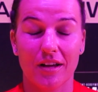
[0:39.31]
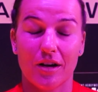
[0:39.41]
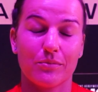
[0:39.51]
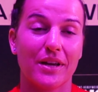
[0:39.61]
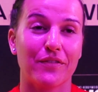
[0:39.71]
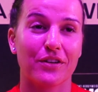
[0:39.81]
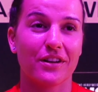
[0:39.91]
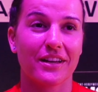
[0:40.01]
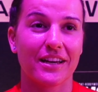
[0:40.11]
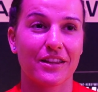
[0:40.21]
I'm never going
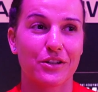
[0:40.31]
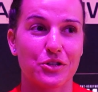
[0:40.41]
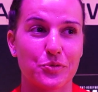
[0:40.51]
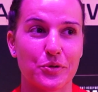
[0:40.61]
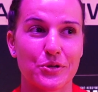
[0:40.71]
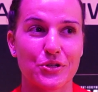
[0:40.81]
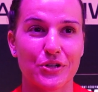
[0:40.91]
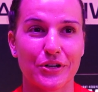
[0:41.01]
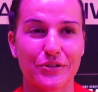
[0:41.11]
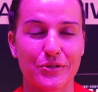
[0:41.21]
to get the undisputed
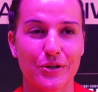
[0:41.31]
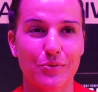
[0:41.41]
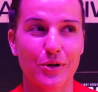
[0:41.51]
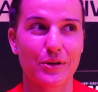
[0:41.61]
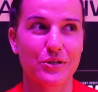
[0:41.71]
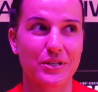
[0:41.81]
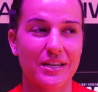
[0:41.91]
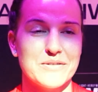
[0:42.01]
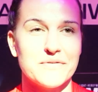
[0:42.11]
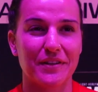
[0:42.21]
shot, so I probably just
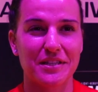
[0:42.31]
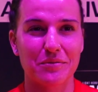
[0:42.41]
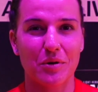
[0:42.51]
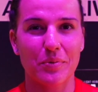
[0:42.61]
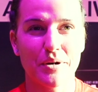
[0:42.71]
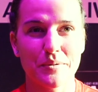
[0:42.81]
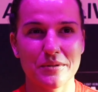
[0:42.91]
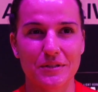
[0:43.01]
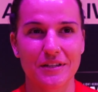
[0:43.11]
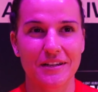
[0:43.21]
keep defending my
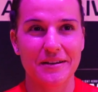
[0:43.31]
belts.